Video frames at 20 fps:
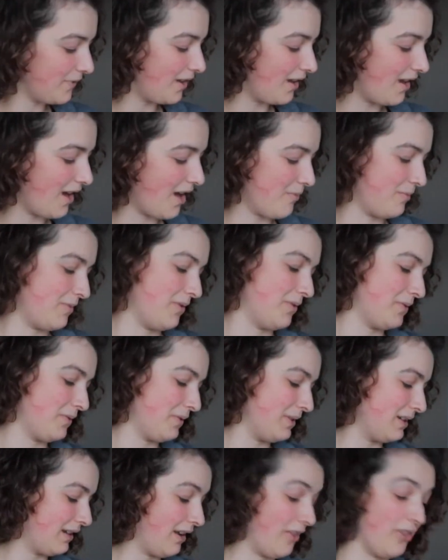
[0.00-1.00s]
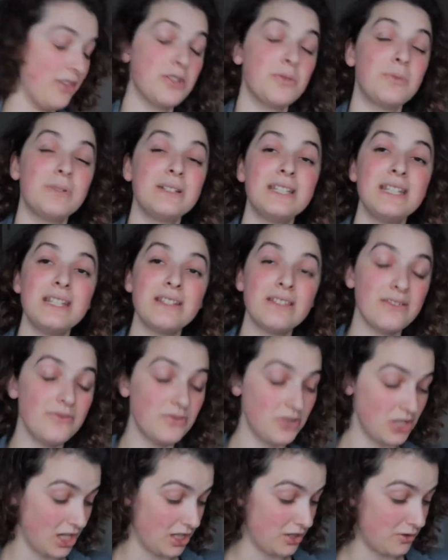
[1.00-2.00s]
It was written on the 20th of
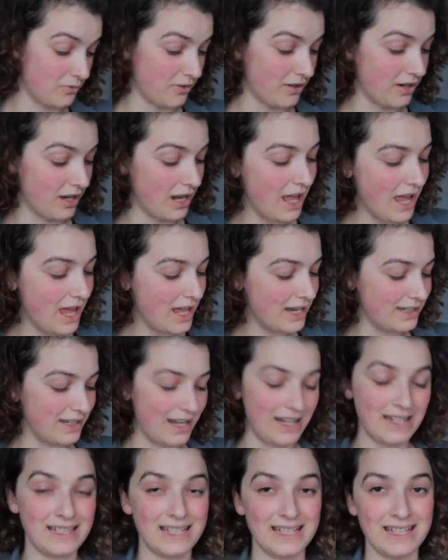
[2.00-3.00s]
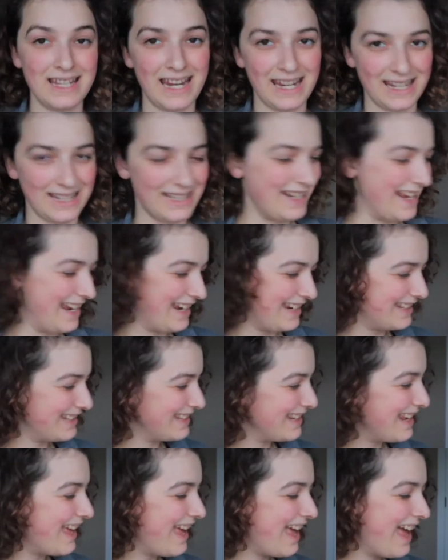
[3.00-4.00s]
January,
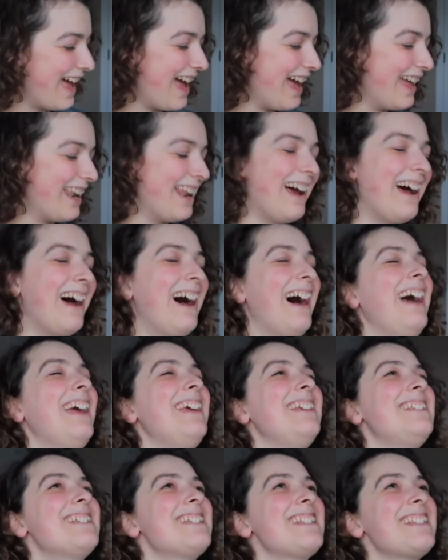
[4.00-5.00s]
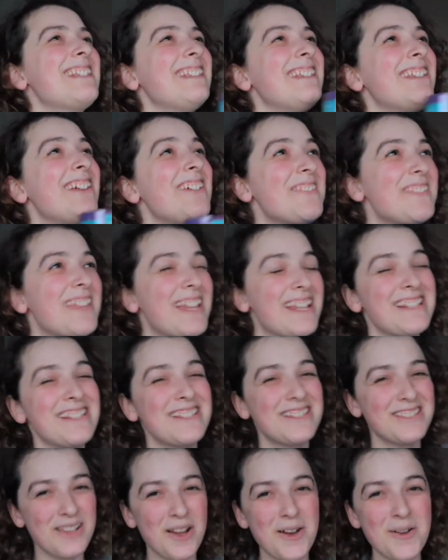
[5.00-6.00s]
1988. And I just love that
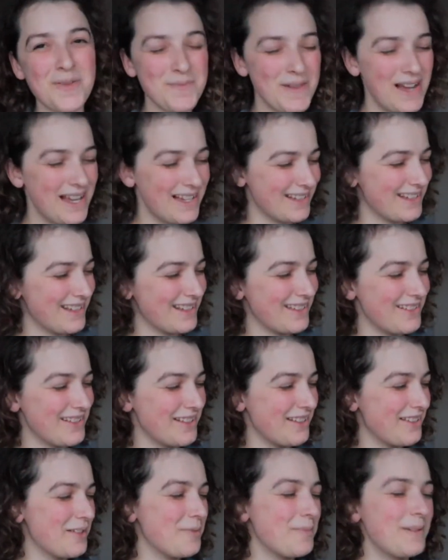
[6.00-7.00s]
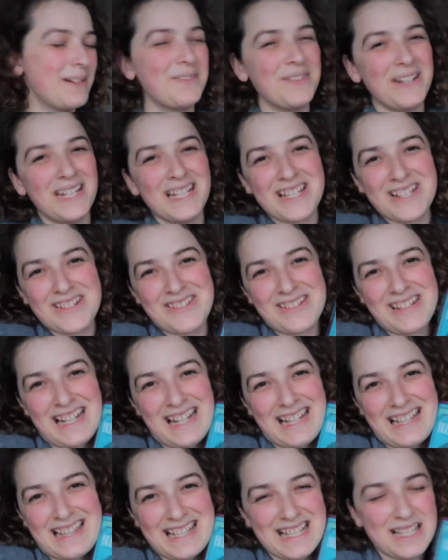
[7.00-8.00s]
so much. Like, there's a little bit of history
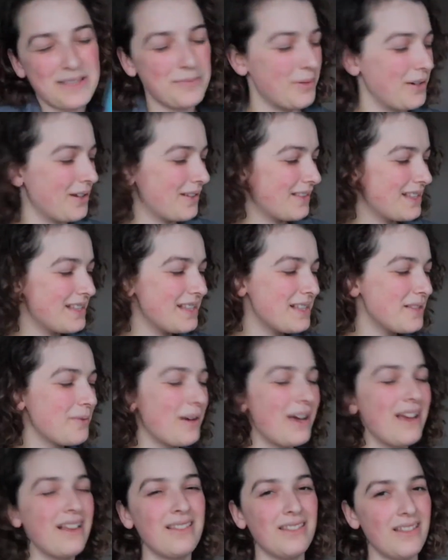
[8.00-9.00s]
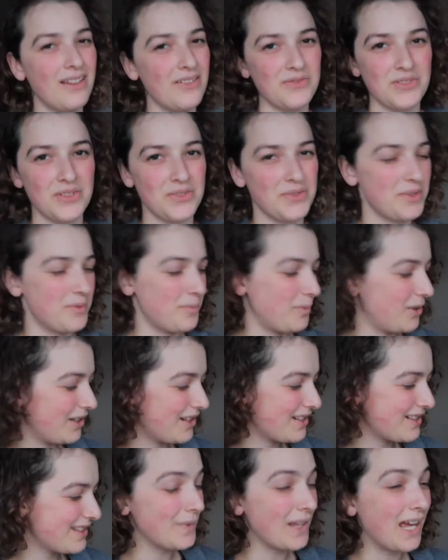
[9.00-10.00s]
in this book. This is why I love used
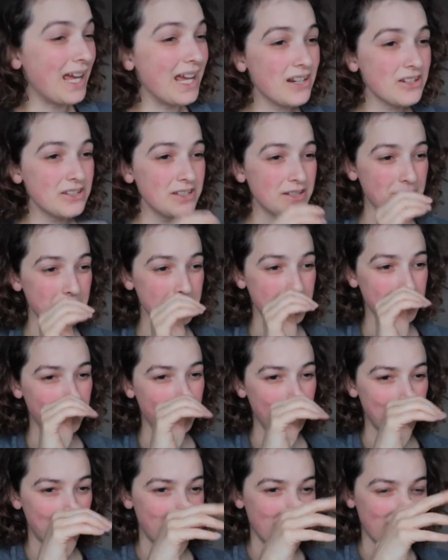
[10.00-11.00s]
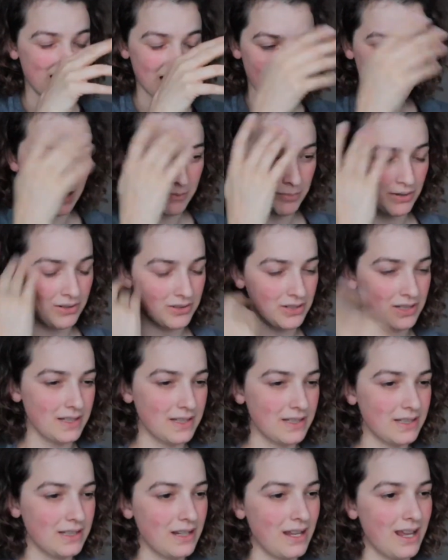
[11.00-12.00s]
books. There was one book that I
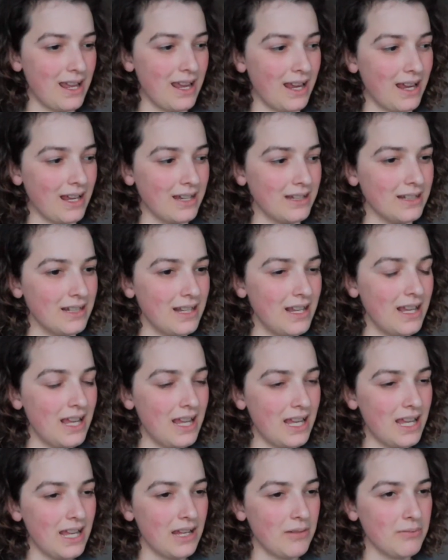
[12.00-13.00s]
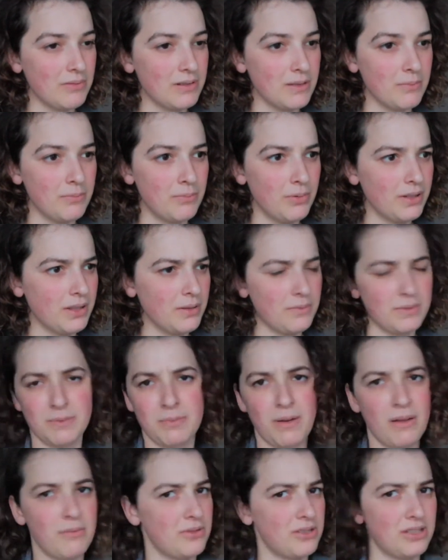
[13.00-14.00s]
purchased, and it was a book that was
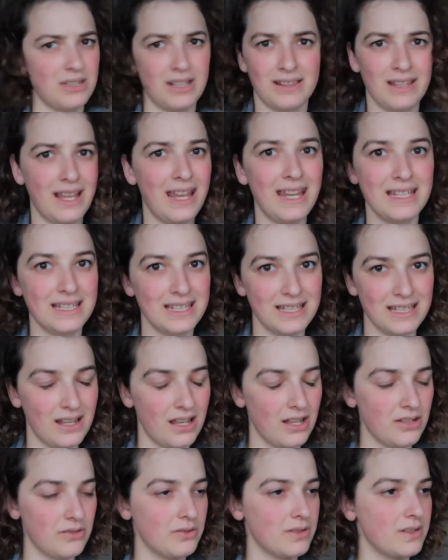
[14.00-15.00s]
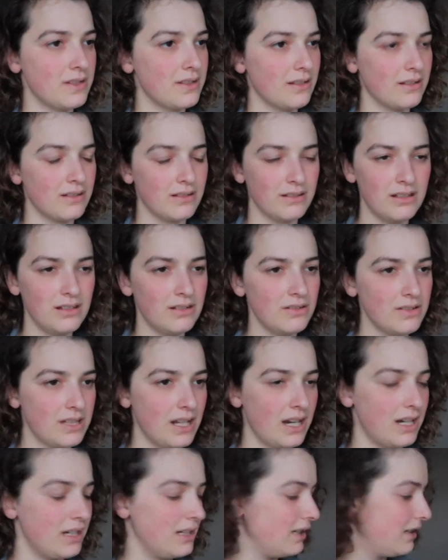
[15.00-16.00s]
published in like the 1800s. It's a little
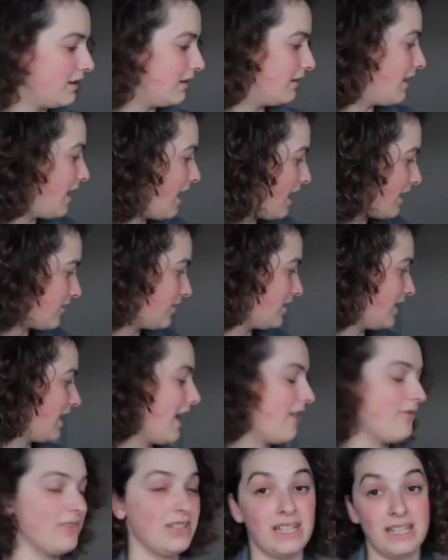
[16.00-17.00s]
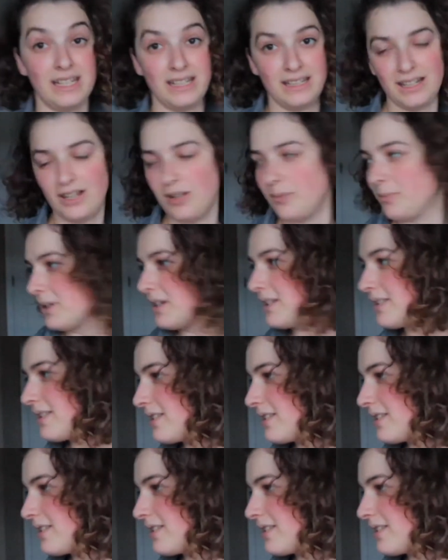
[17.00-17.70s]
tiny, actually I have to get it now because